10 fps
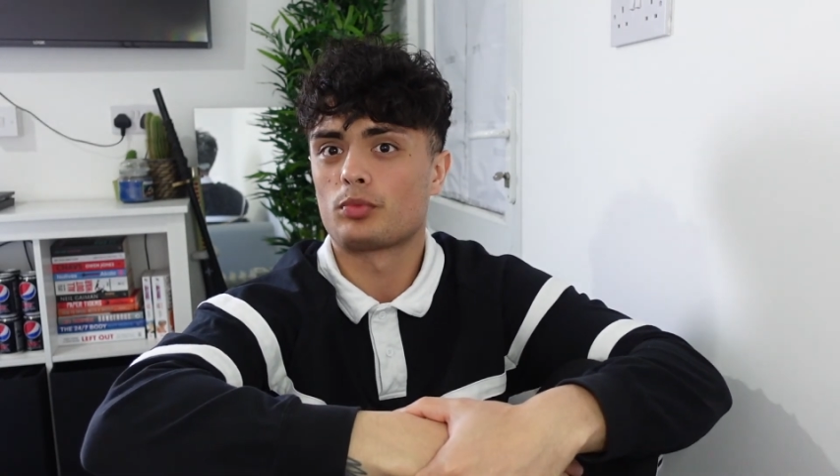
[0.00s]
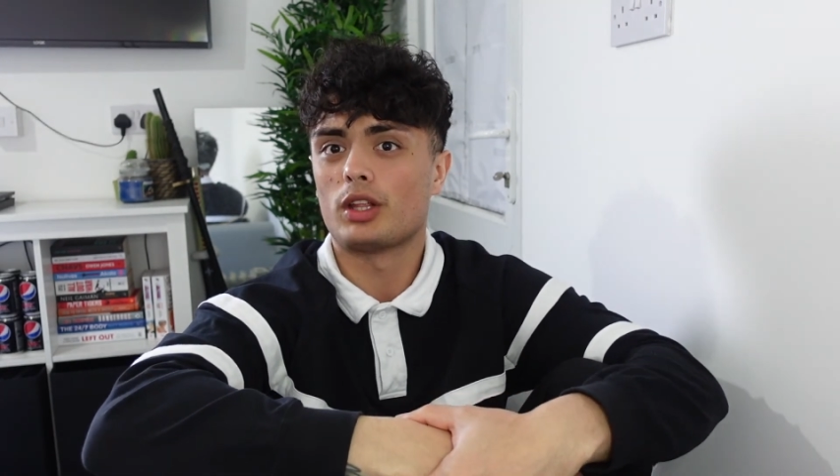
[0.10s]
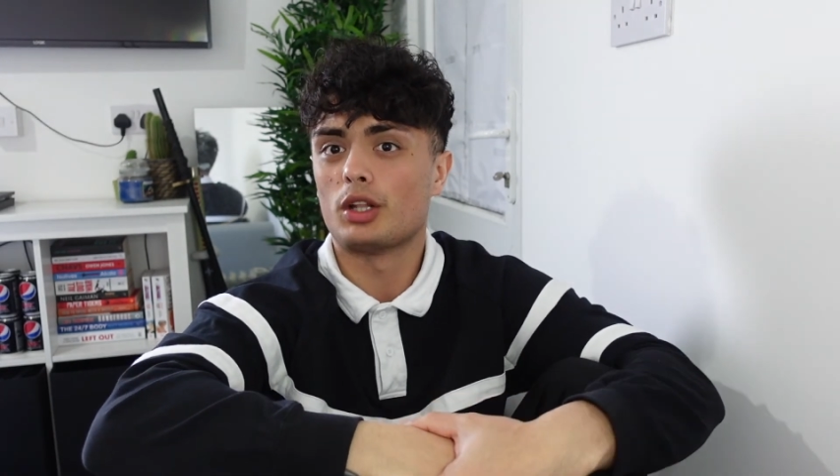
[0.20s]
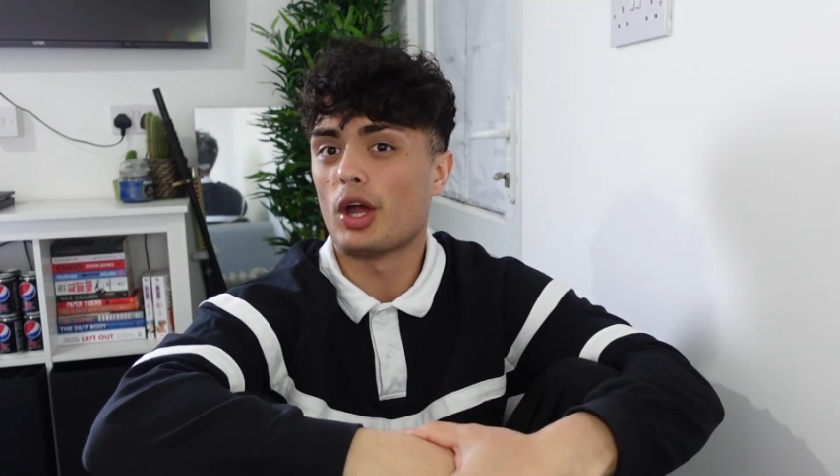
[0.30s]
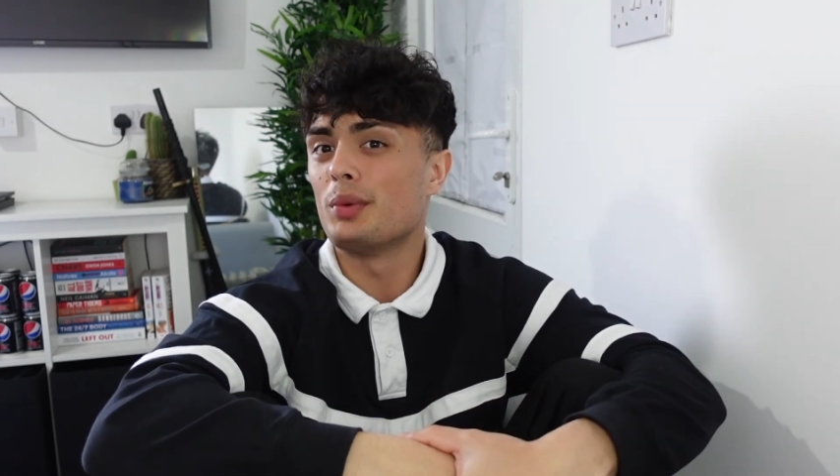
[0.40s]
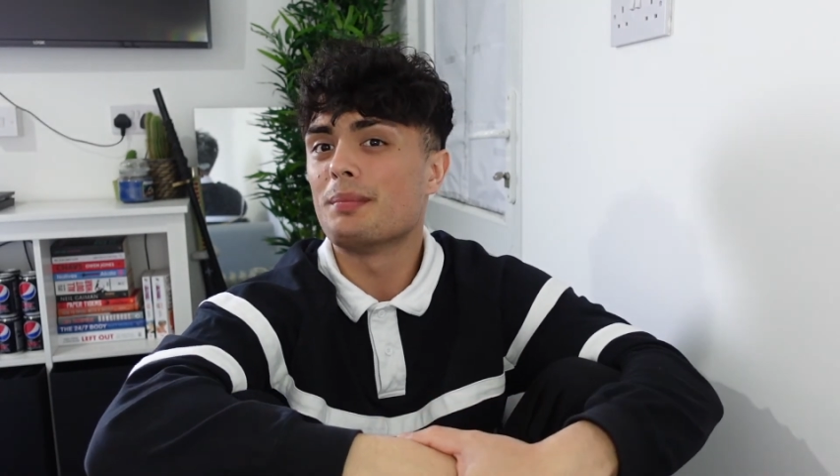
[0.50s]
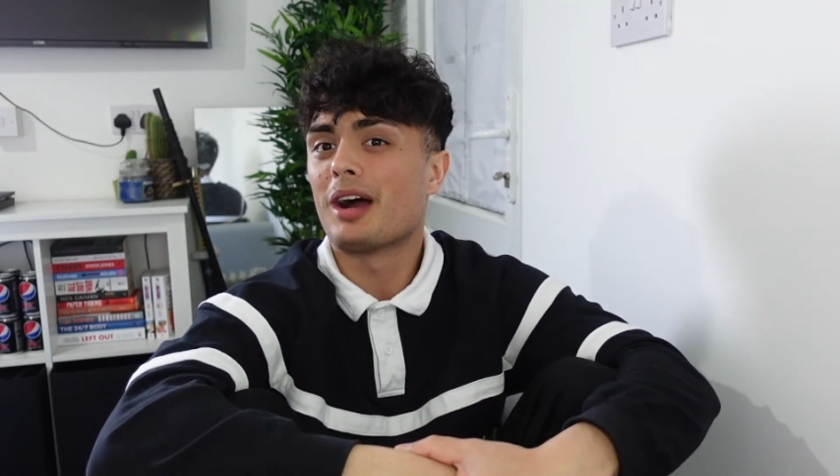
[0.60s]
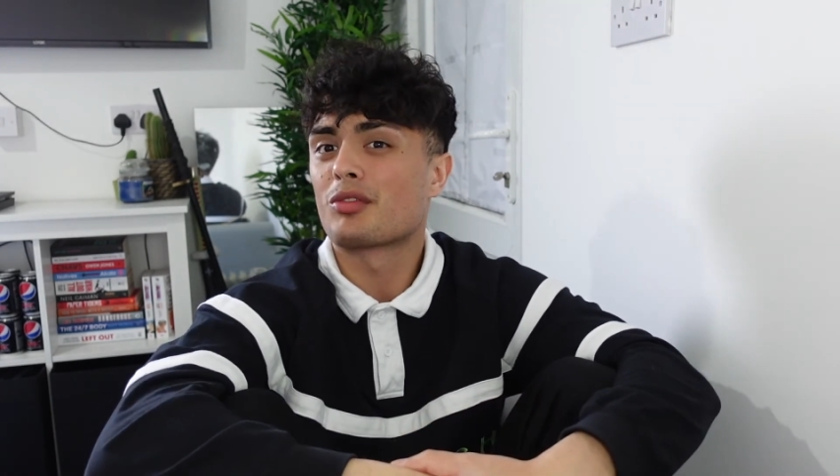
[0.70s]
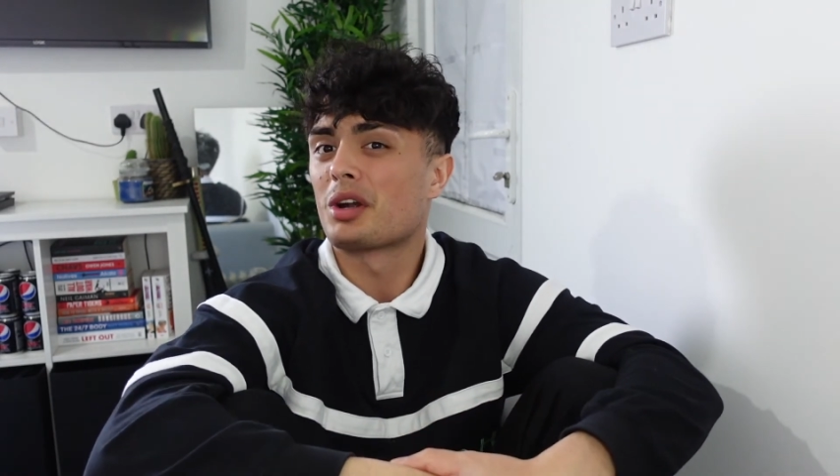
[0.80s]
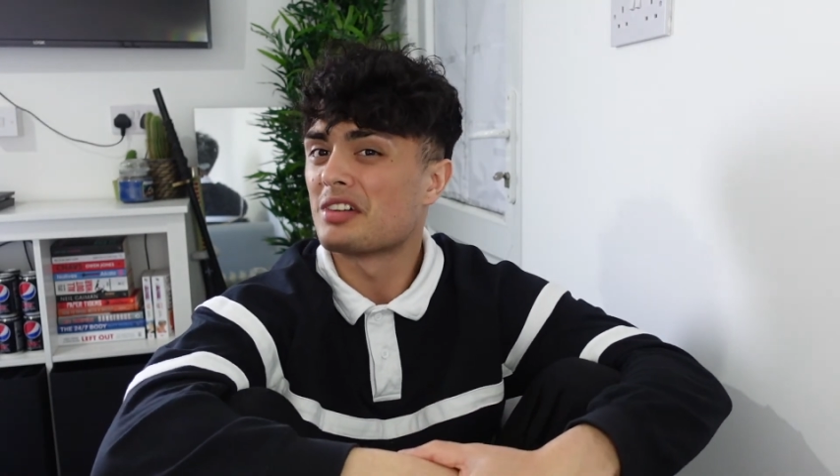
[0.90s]
The only
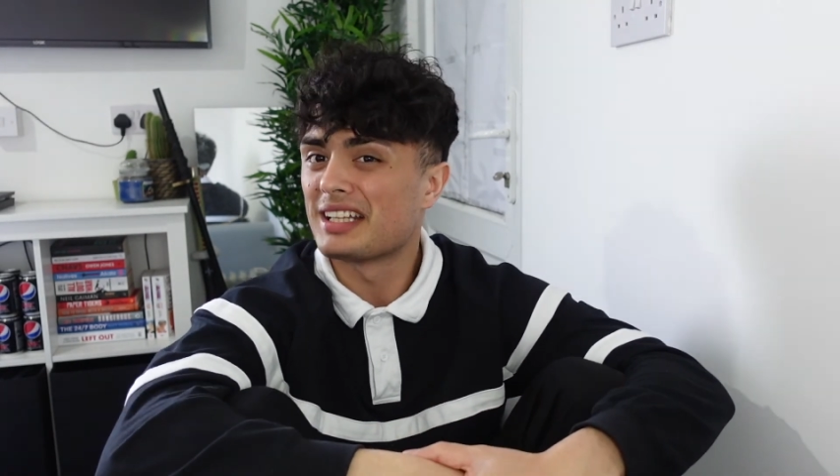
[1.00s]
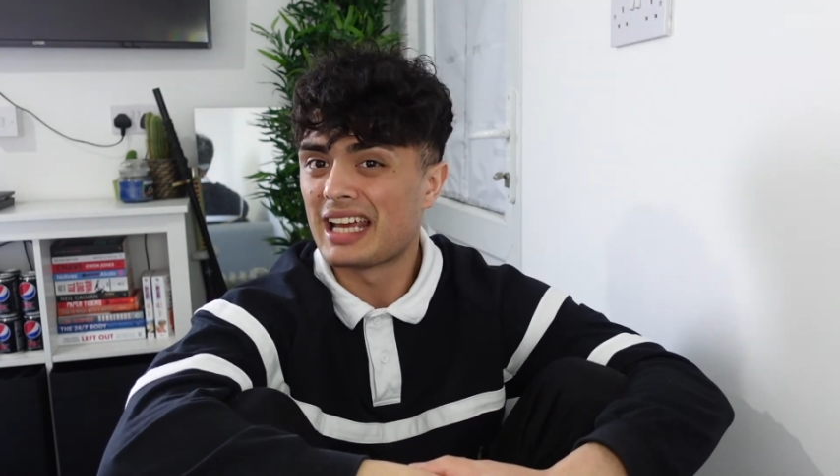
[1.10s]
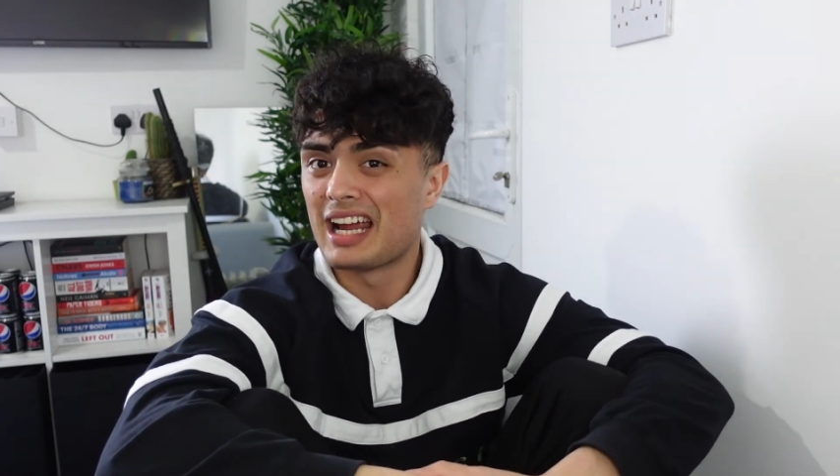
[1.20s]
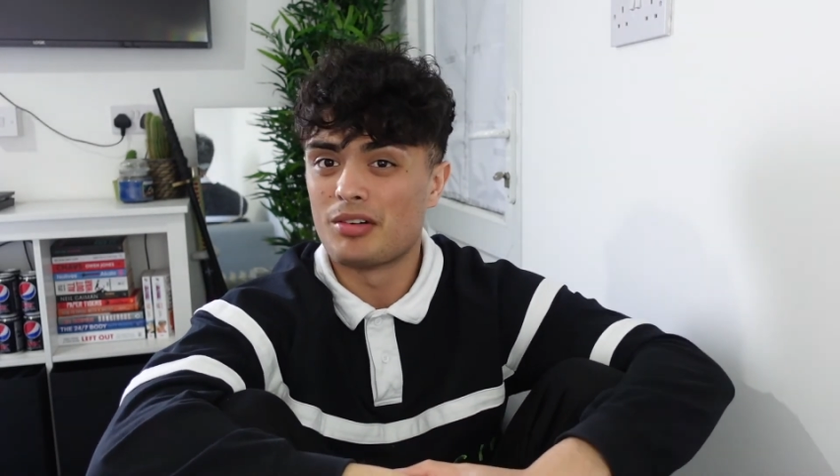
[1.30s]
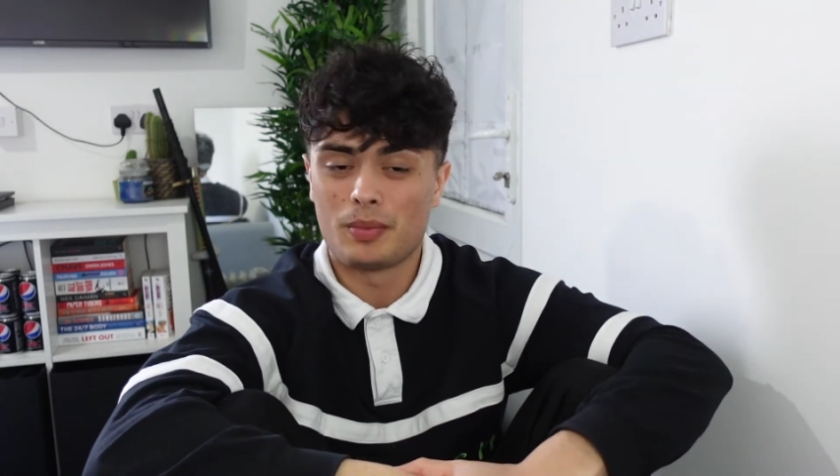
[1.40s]
macro I really care